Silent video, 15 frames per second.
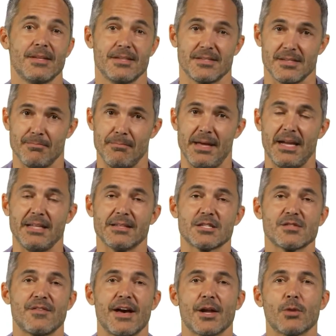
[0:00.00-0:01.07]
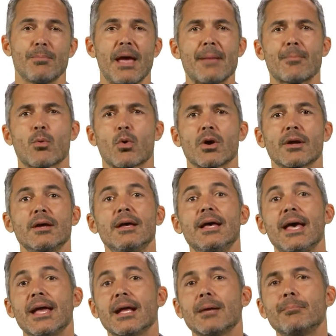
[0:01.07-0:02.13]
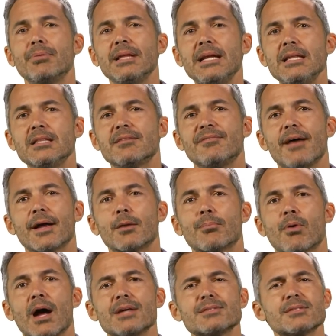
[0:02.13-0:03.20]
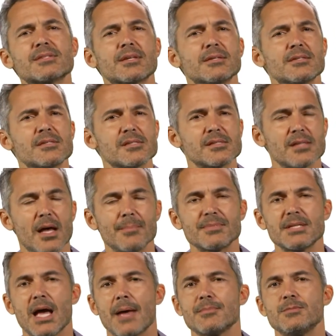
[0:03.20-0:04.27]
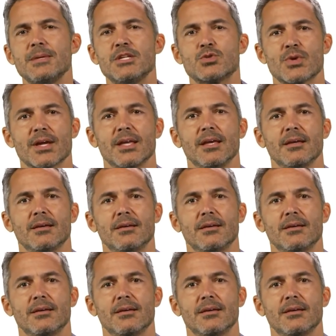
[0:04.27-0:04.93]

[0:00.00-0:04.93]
Submitting this final paperwork and completing the final process can sometimes be tricky,